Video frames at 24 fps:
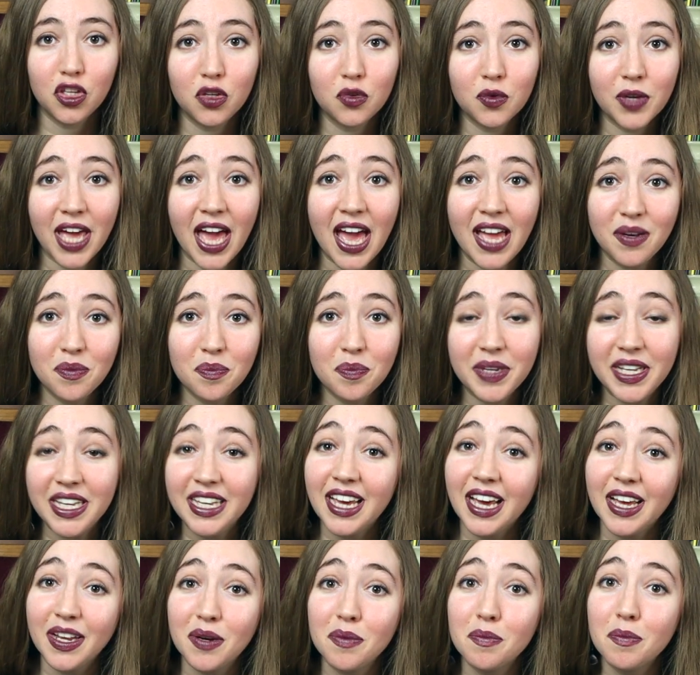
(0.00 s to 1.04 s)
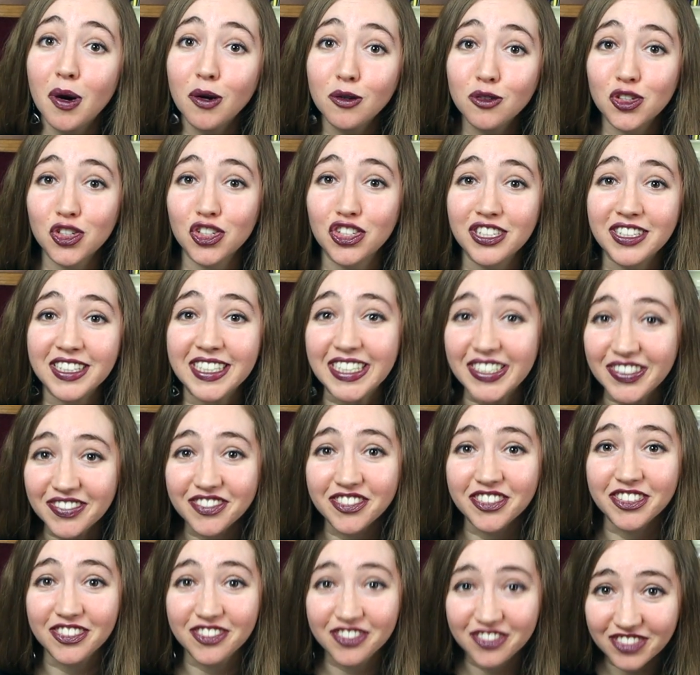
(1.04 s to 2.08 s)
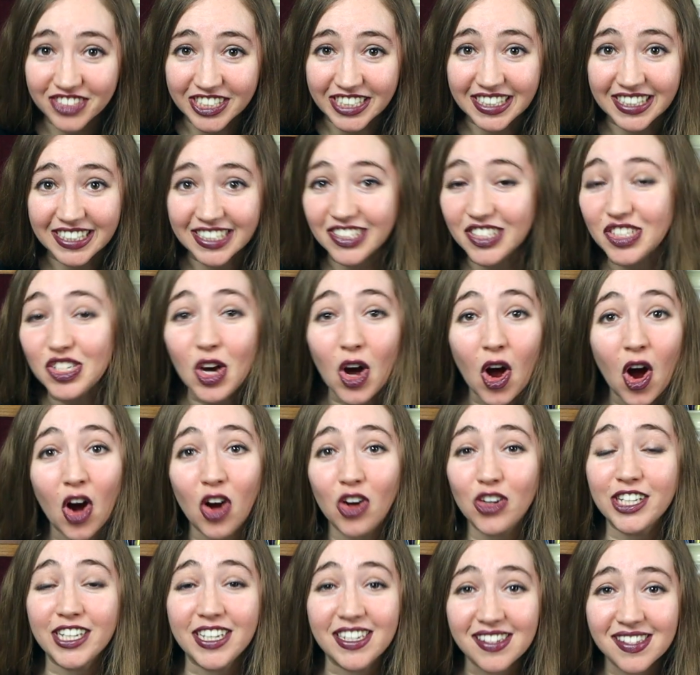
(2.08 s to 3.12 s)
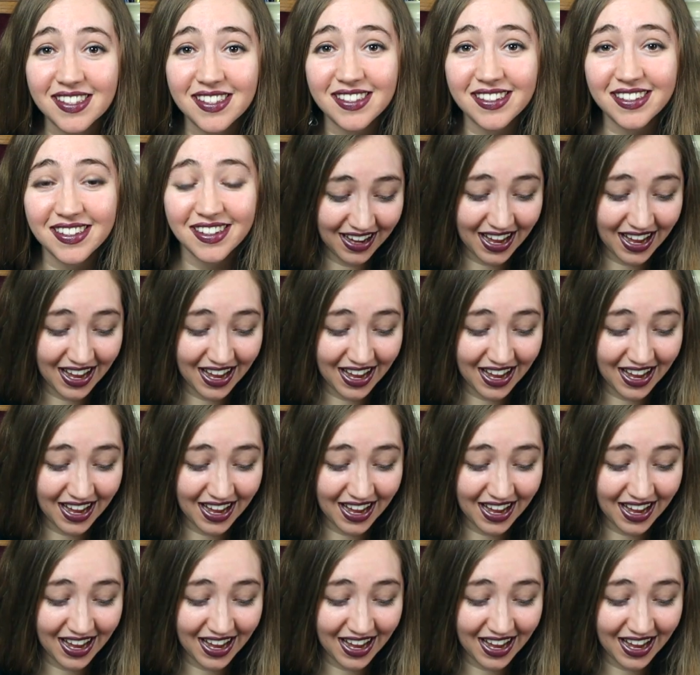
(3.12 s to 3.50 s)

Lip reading: You can be an emotionally fulfilled artist